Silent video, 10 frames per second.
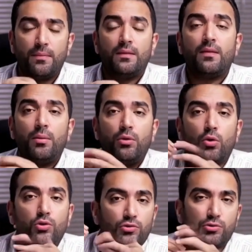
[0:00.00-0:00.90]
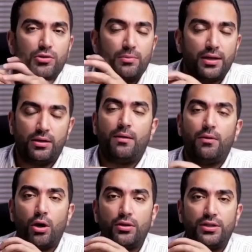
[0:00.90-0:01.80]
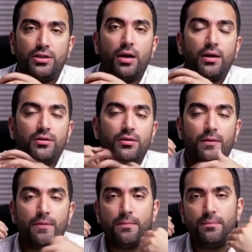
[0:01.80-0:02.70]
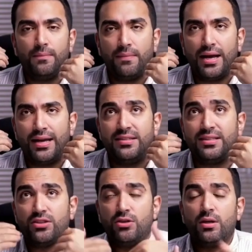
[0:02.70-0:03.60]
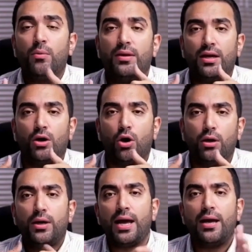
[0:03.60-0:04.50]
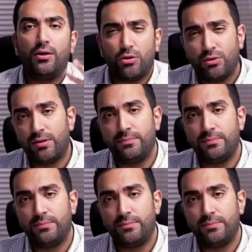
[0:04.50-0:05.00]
from Google's perspective, are dishonest, and essentially what they call lying to it.